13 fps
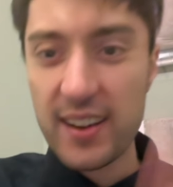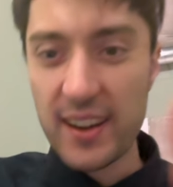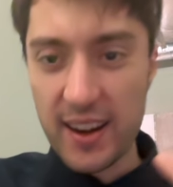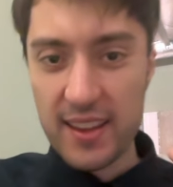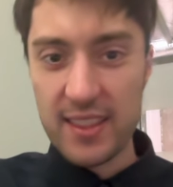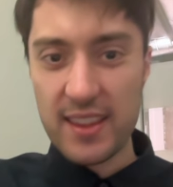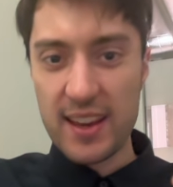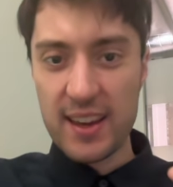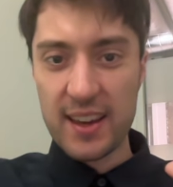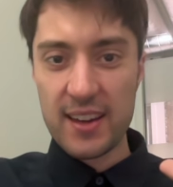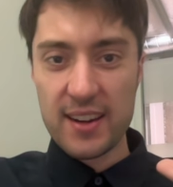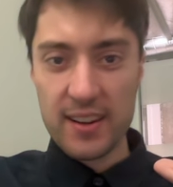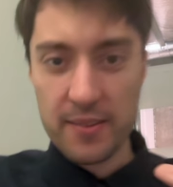And
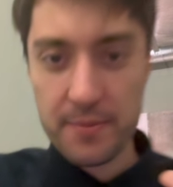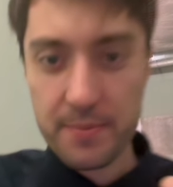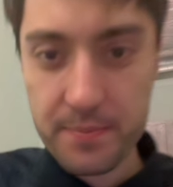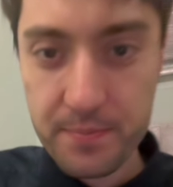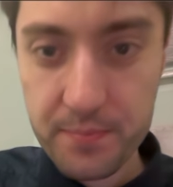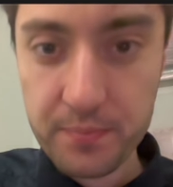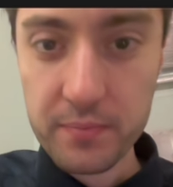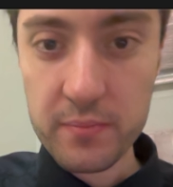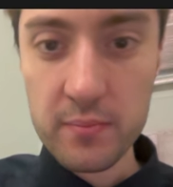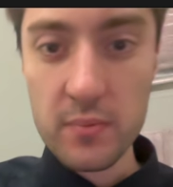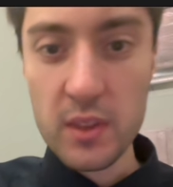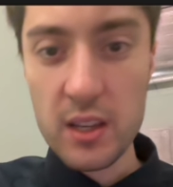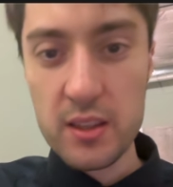then
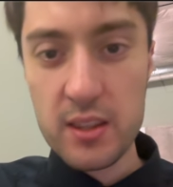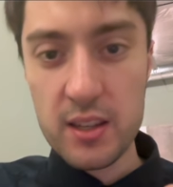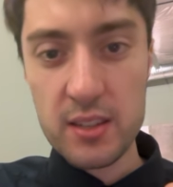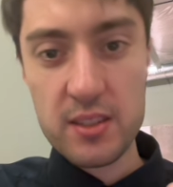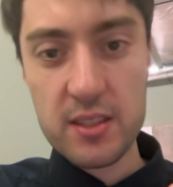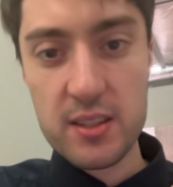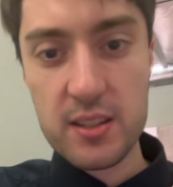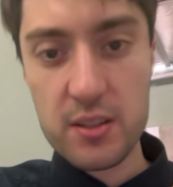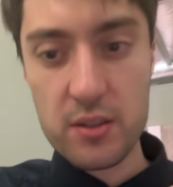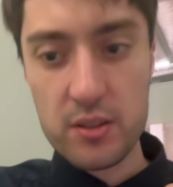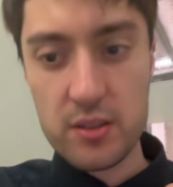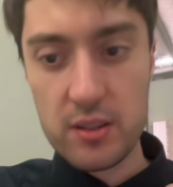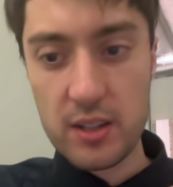this
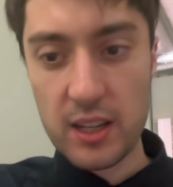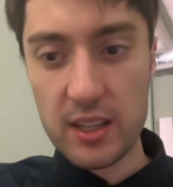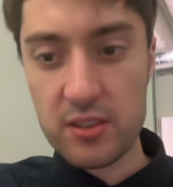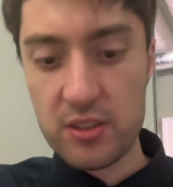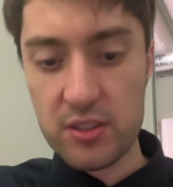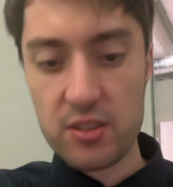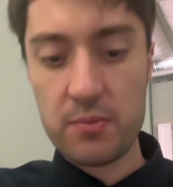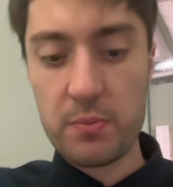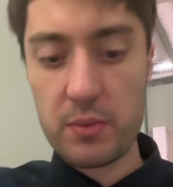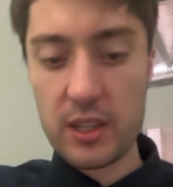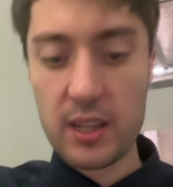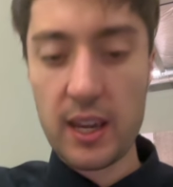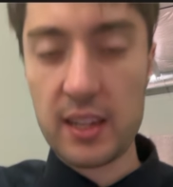needs to
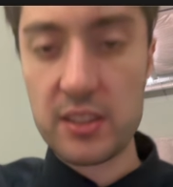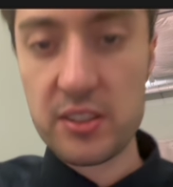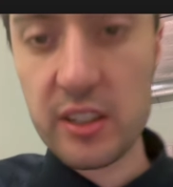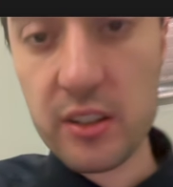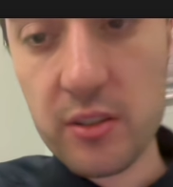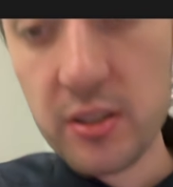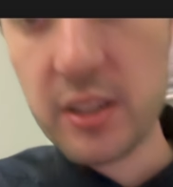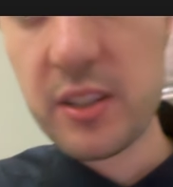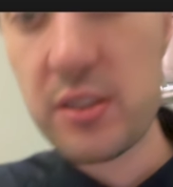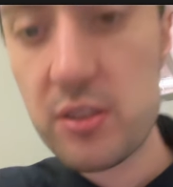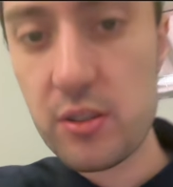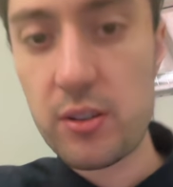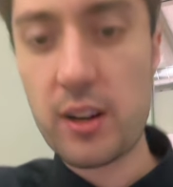be asynchronous,
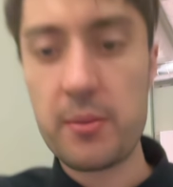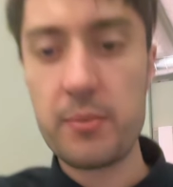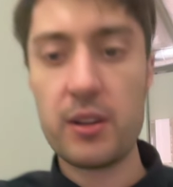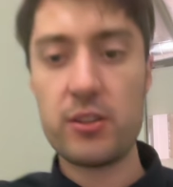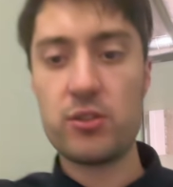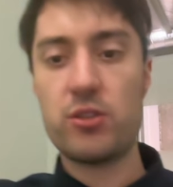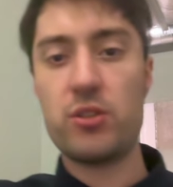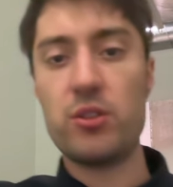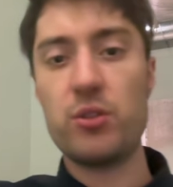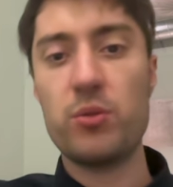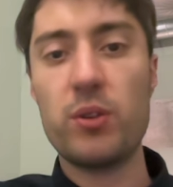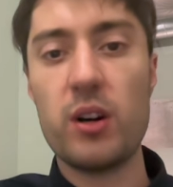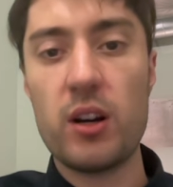so I'm gonna
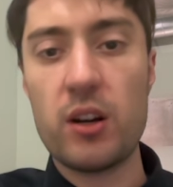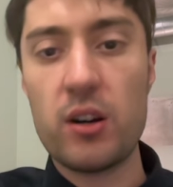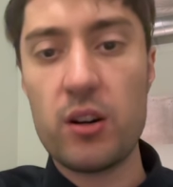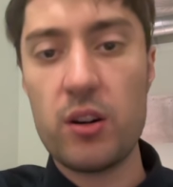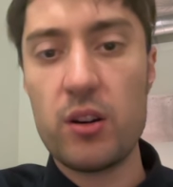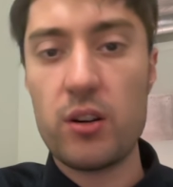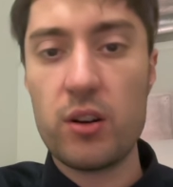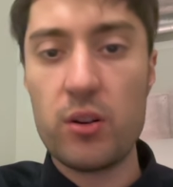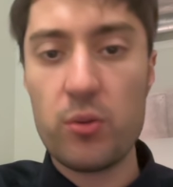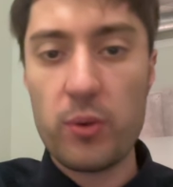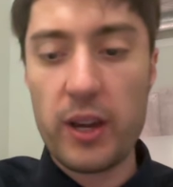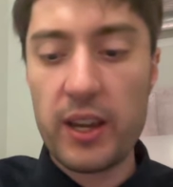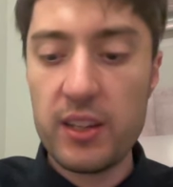do
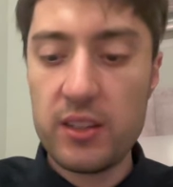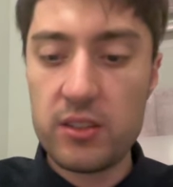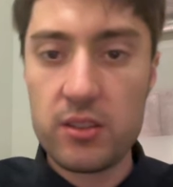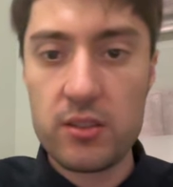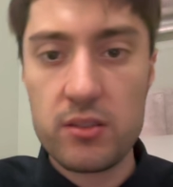await